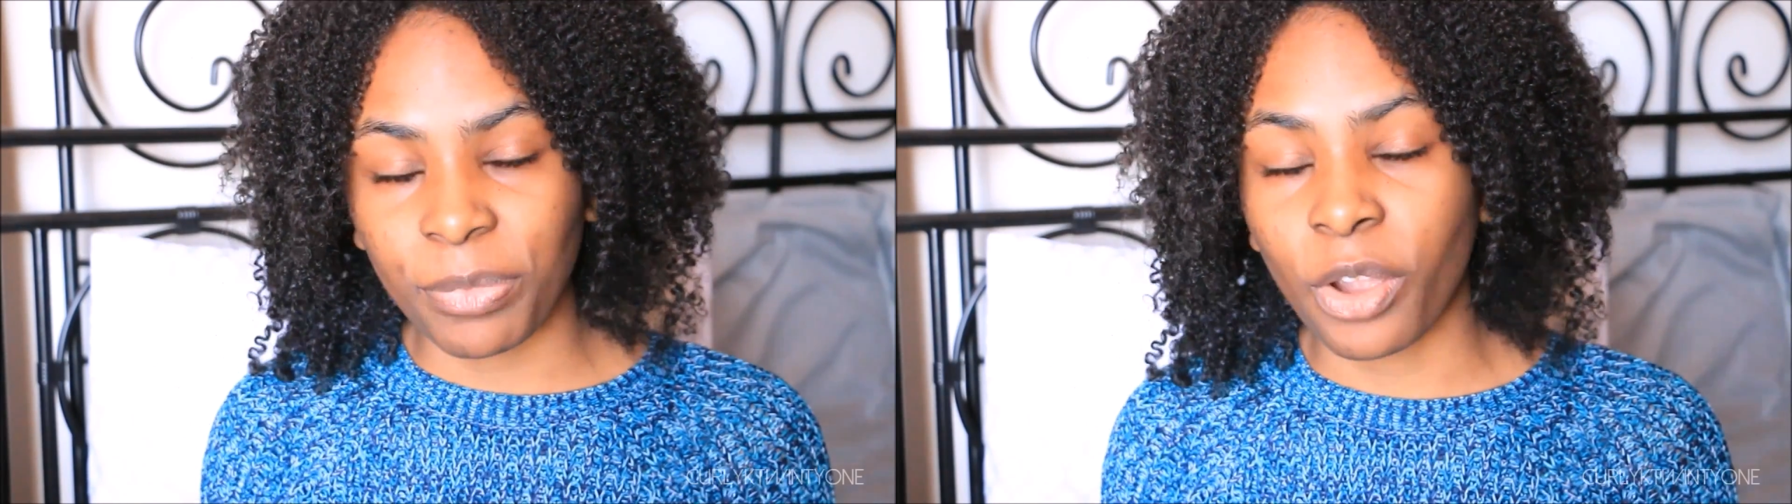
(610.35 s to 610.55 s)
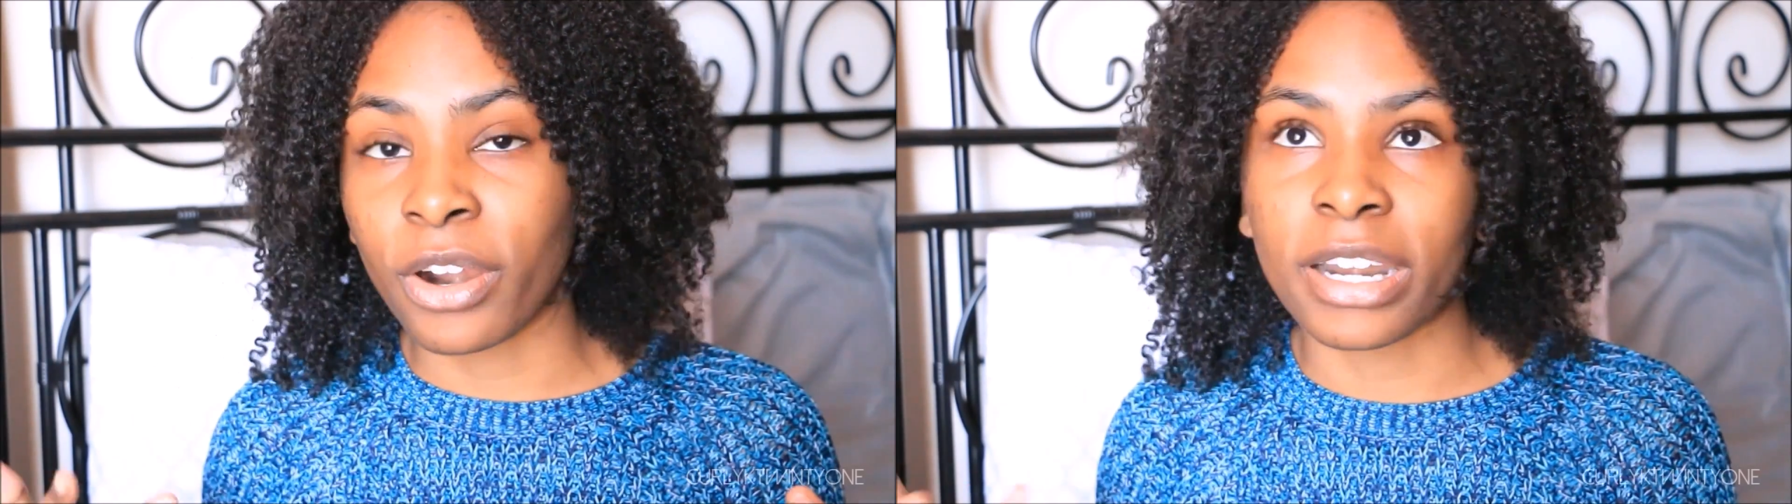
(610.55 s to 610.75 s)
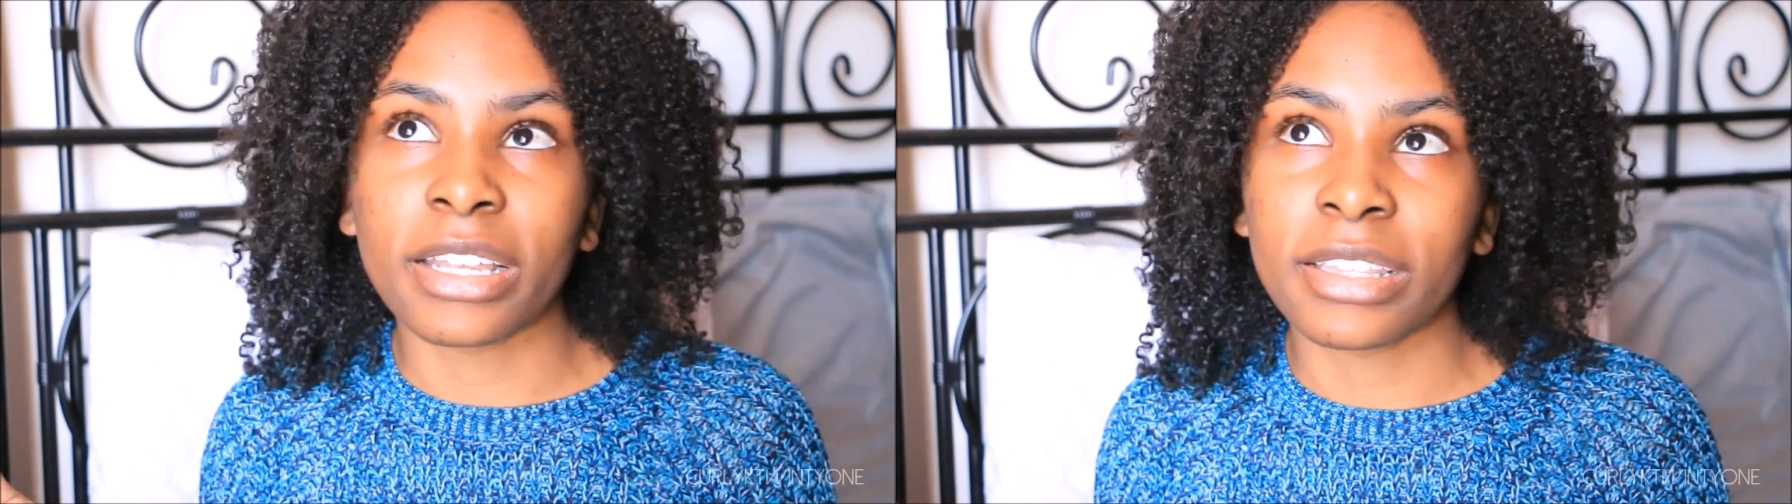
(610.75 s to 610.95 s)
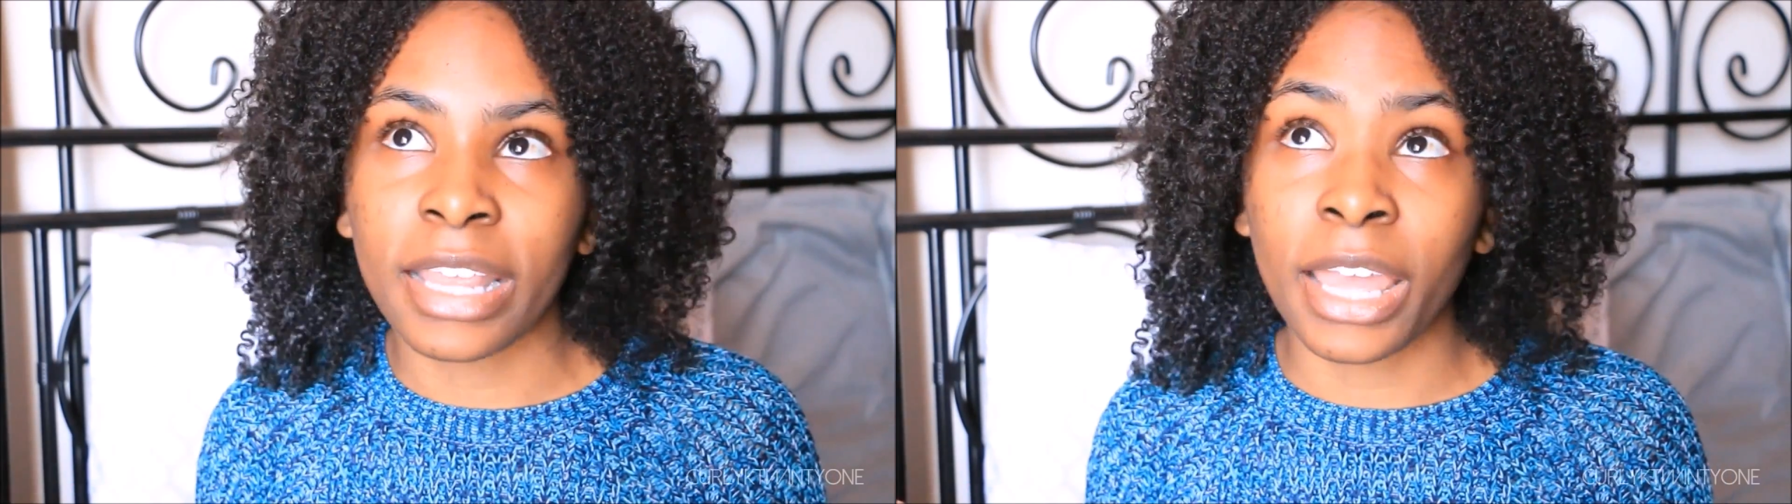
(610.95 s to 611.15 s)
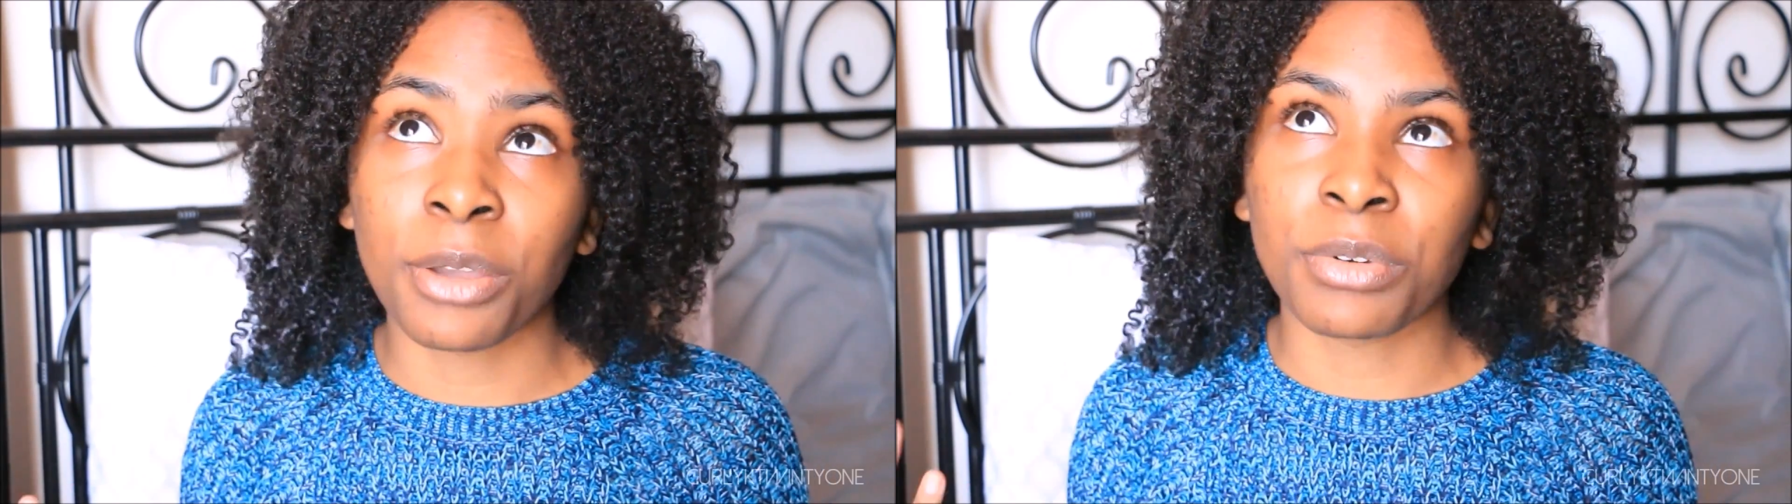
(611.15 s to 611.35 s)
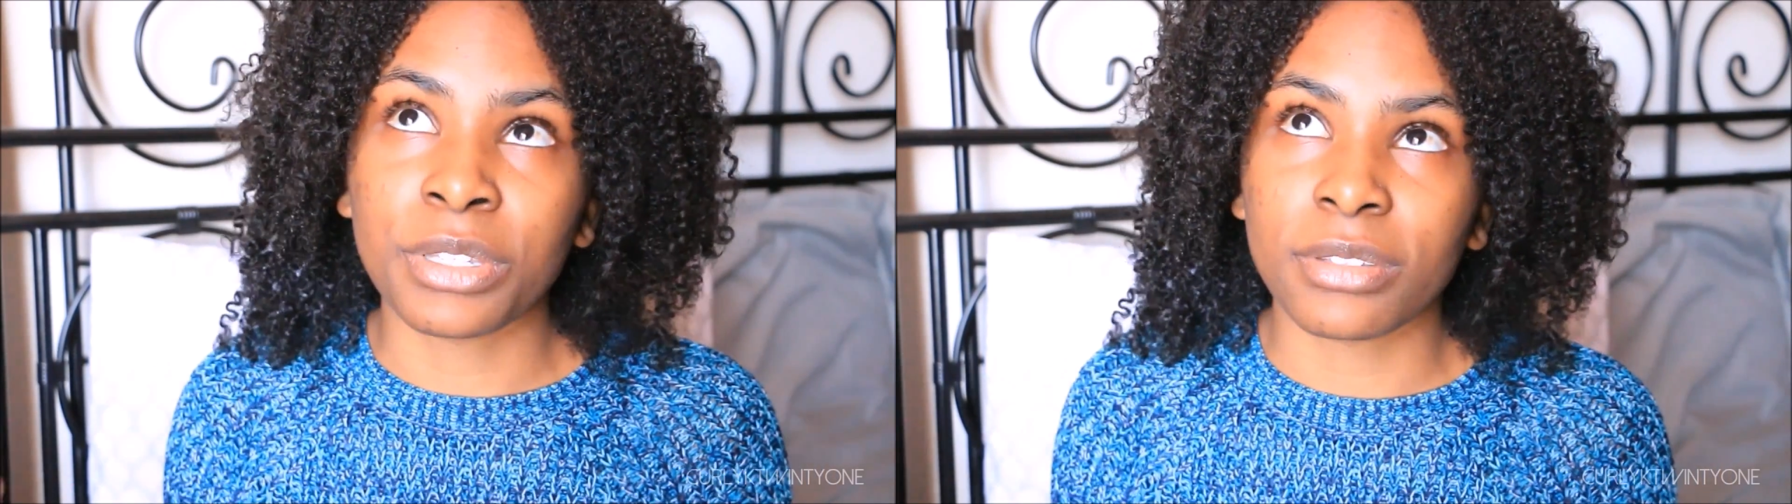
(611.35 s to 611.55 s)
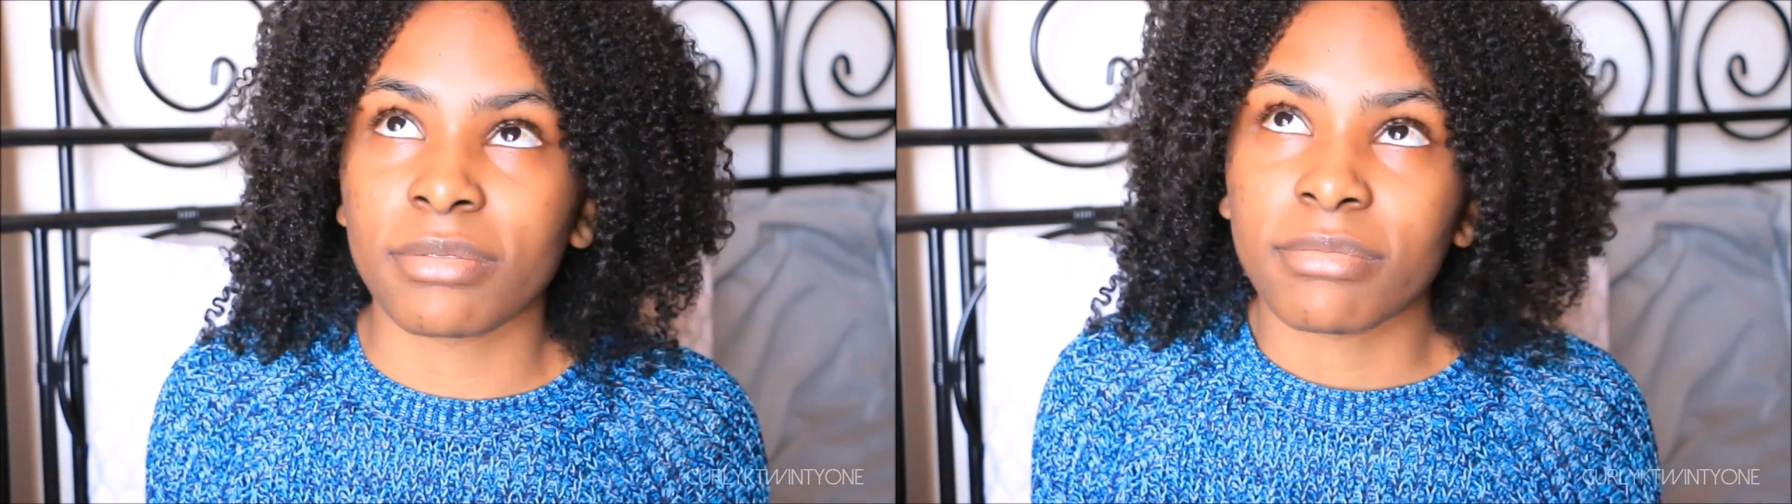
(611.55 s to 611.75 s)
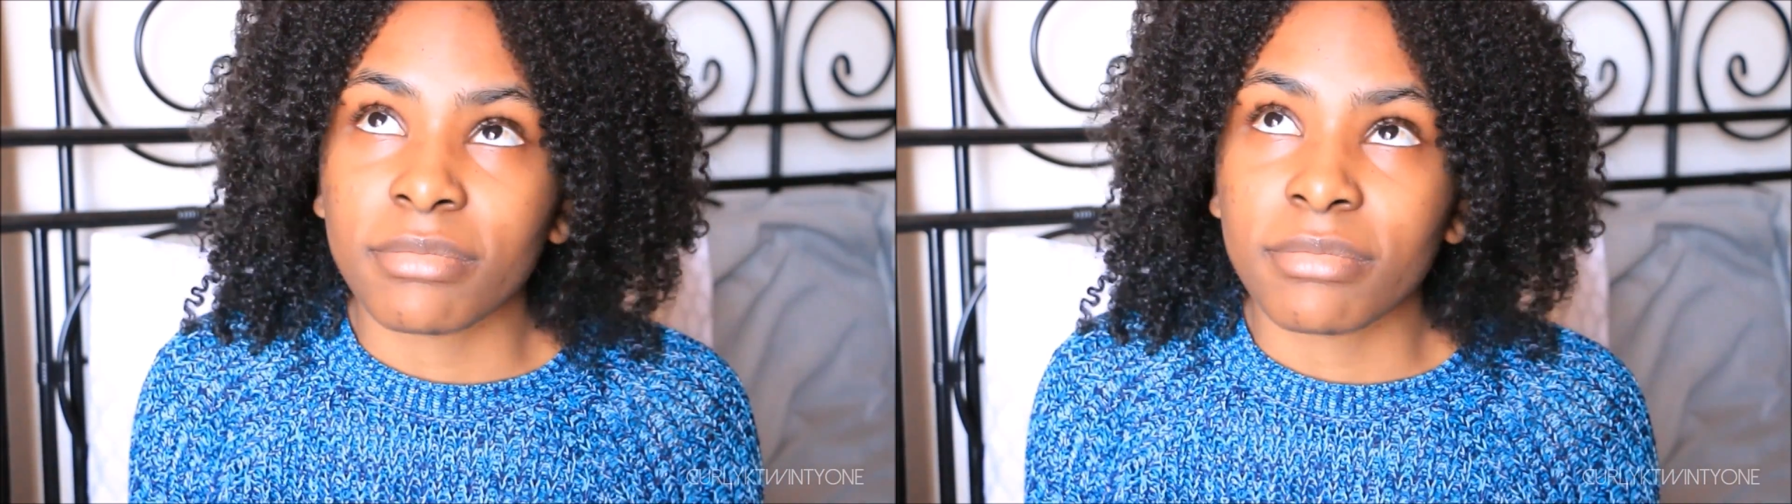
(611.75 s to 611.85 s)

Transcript: or that it was